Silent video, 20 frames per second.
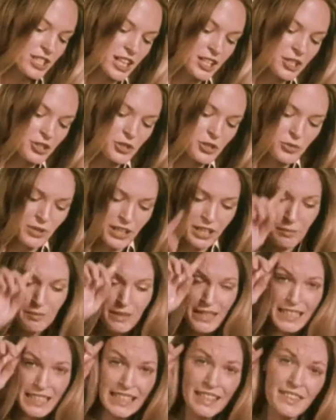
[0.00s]
doctors
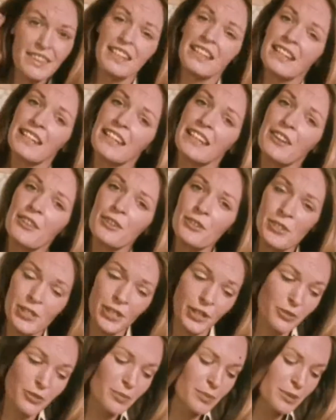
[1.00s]
recommending it than any other
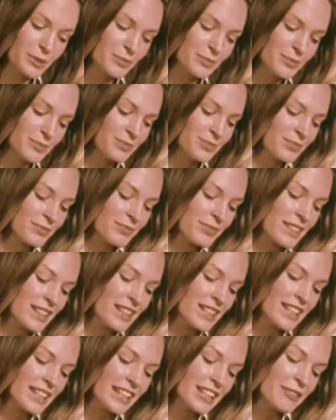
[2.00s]
soap,
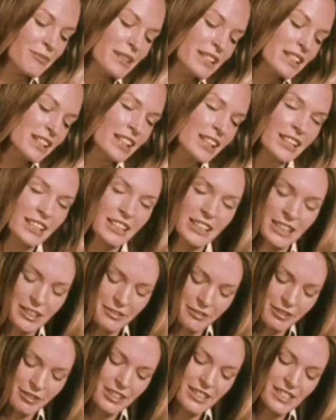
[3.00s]
give me a lot of
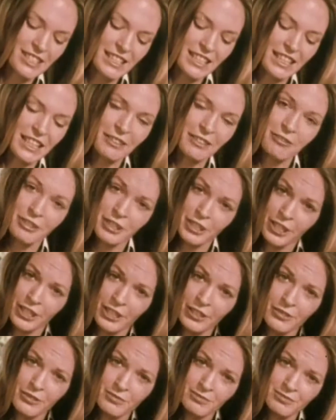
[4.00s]
confidence in ivory, you
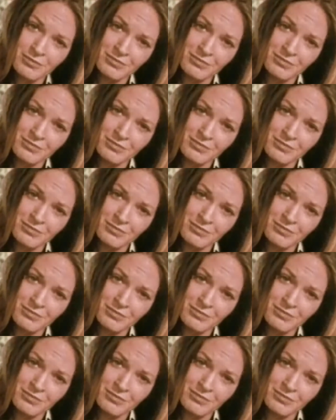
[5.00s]
know.